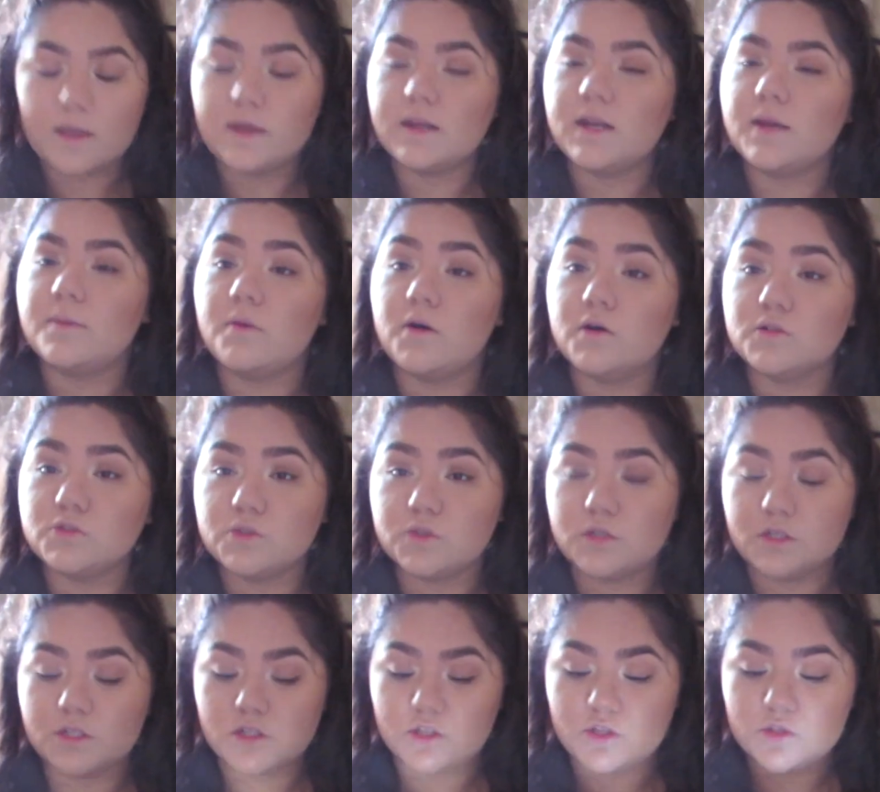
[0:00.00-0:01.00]
And I'm also
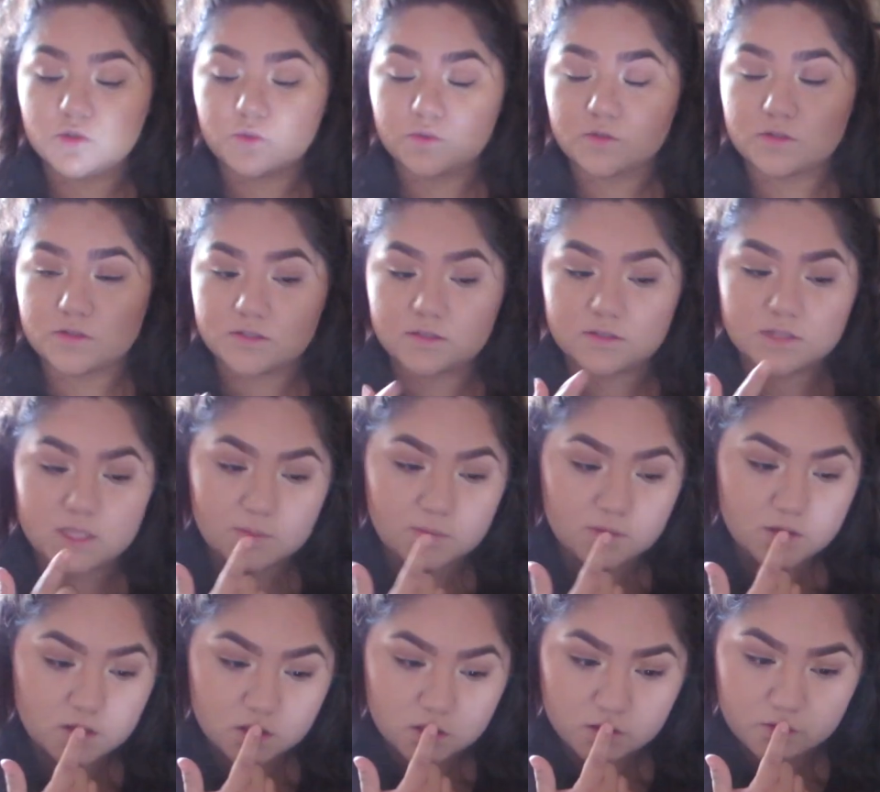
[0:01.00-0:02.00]
going to use the same
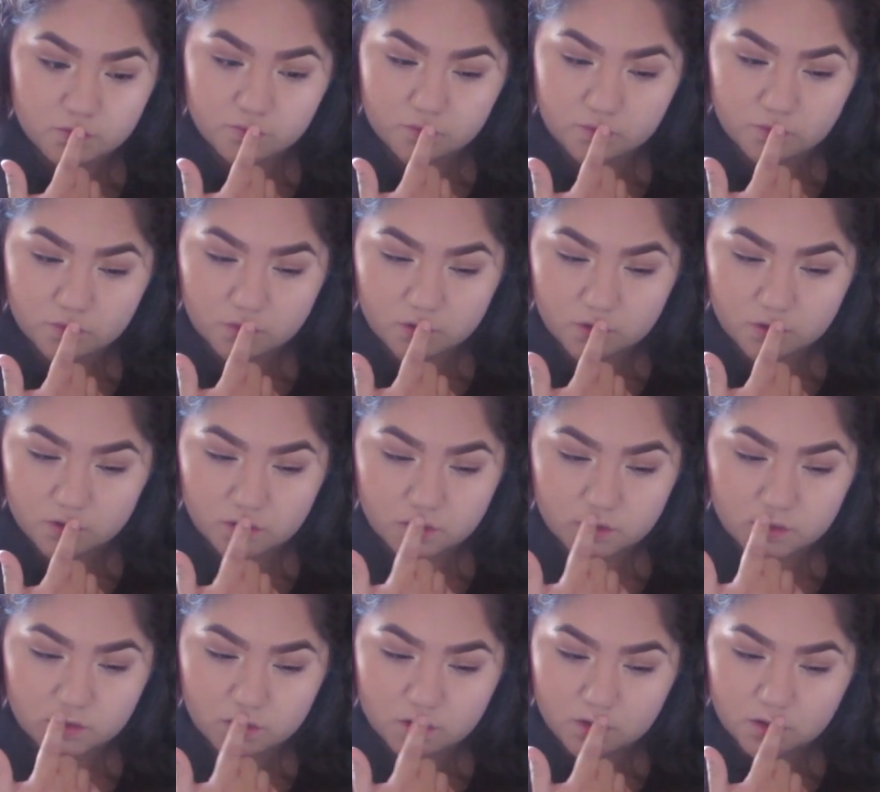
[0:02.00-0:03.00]
color for
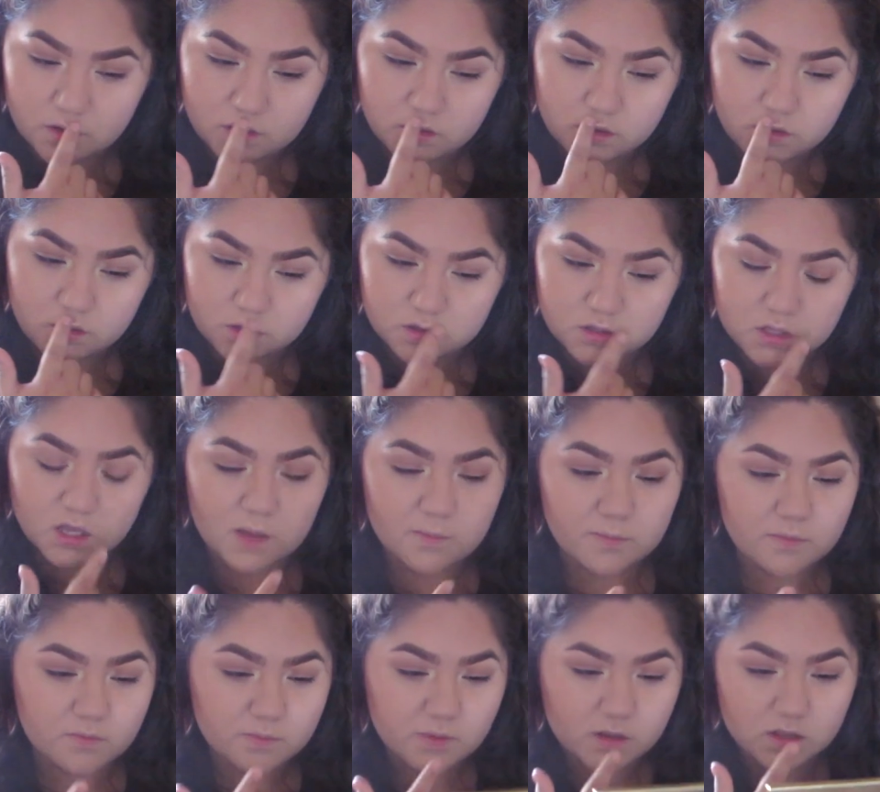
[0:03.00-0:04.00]
the top
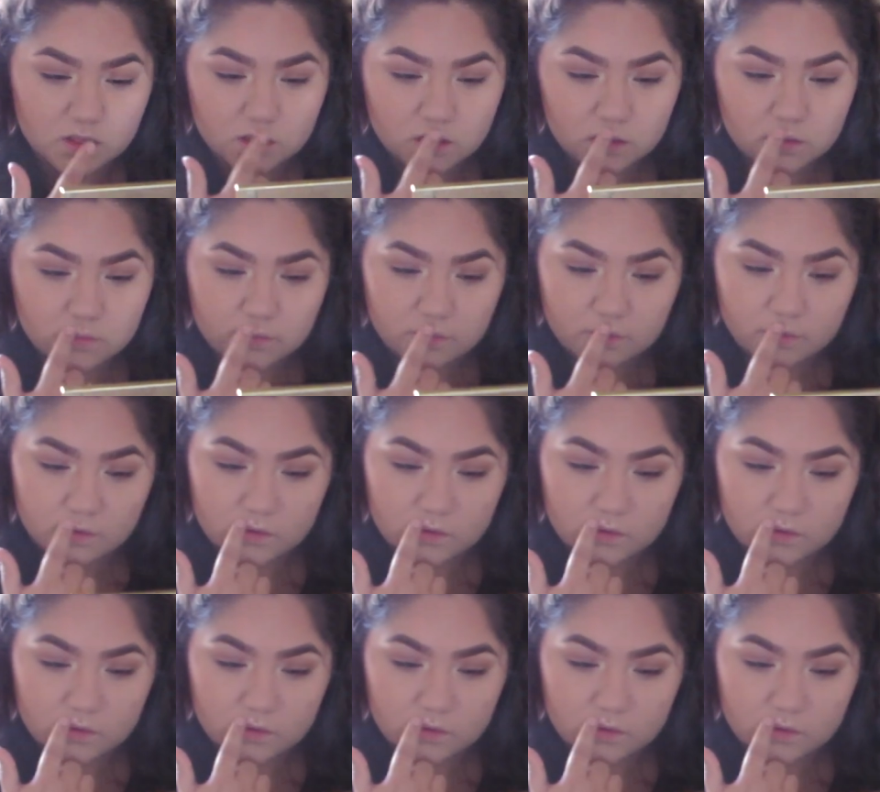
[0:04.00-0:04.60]
of my lip.